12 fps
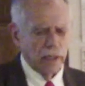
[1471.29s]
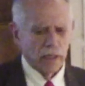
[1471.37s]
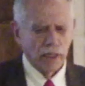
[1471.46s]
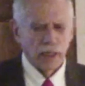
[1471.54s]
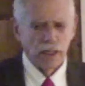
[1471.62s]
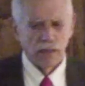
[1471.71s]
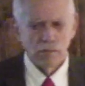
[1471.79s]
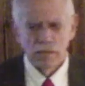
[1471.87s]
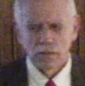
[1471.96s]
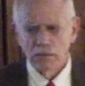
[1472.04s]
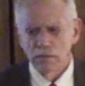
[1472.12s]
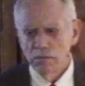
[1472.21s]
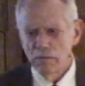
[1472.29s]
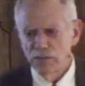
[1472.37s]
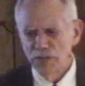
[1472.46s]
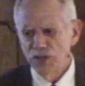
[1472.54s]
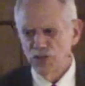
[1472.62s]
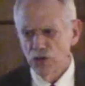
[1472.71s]
um,
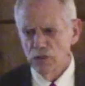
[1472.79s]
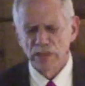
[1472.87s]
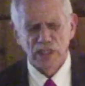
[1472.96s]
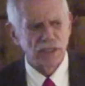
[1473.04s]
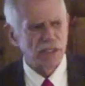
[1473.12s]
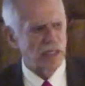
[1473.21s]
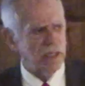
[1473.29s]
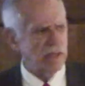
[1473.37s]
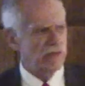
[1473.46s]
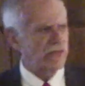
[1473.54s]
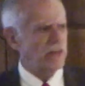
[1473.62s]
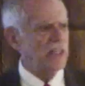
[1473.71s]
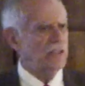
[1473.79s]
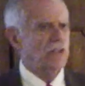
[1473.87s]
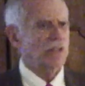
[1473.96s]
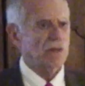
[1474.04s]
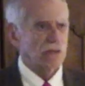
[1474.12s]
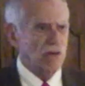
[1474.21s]
the Germans and the French,
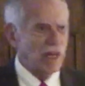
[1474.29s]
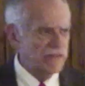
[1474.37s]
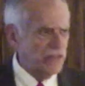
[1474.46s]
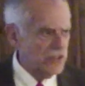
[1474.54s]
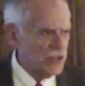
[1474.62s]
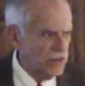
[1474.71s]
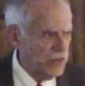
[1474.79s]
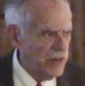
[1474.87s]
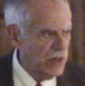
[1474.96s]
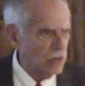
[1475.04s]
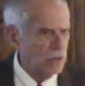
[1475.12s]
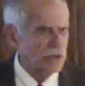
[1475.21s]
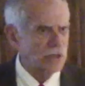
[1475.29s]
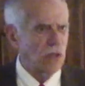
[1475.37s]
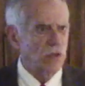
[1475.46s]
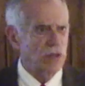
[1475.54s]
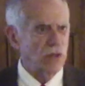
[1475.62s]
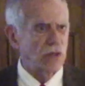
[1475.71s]
the Dreyfus affair was
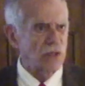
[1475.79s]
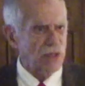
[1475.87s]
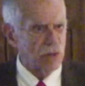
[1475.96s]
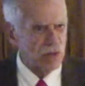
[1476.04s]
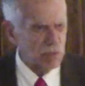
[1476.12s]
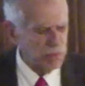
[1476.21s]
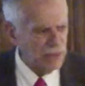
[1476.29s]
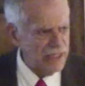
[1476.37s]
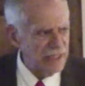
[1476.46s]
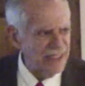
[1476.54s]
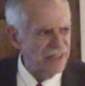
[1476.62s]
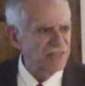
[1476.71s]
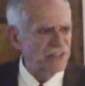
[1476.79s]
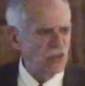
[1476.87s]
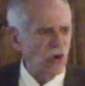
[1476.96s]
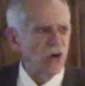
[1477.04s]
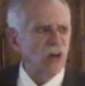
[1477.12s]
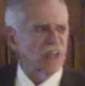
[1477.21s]
going on. There was plenty of
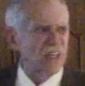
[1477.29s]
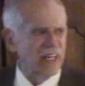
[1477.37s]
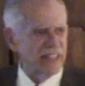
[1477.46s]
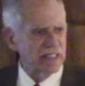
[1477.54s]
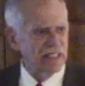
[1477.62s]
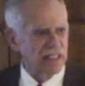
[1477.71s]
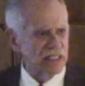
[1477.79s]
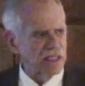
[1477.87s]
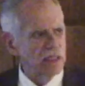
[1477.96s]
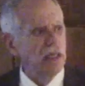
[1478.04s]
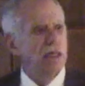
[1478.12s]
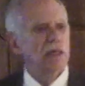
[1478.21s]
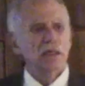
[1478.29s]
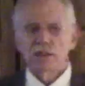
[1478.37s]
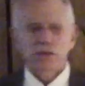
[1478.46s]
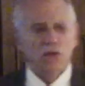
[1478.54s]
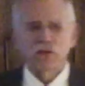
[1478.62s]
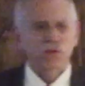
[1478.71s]
talk like this.
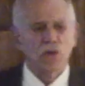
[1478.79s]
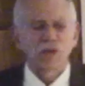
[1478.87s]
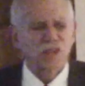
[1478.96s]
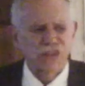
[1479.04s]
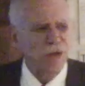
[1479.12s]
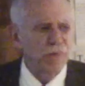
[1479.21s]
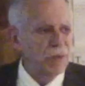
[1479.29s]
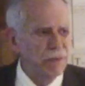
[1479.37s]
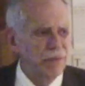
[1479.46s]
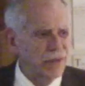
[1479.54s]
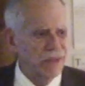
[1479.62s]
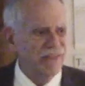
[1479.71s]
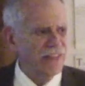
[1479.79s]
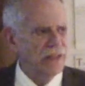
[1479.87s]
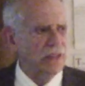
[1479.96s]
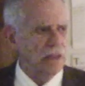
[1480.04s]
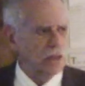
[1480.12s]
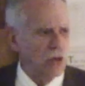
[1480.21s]
So, of course, some people in
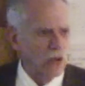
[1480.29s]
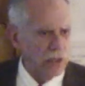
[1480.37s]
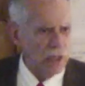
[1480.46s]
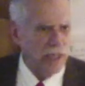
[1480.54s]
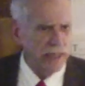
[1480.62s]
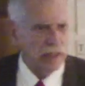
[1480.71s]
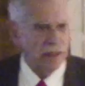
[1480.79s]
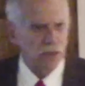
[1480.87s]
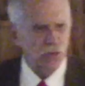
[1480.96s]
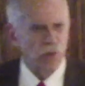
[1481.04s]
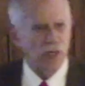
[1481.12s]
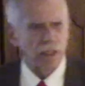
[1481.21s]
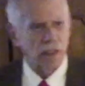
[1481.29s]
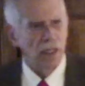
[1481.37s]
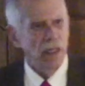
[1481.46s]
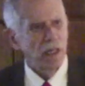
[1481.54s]
Finland talked like it as well.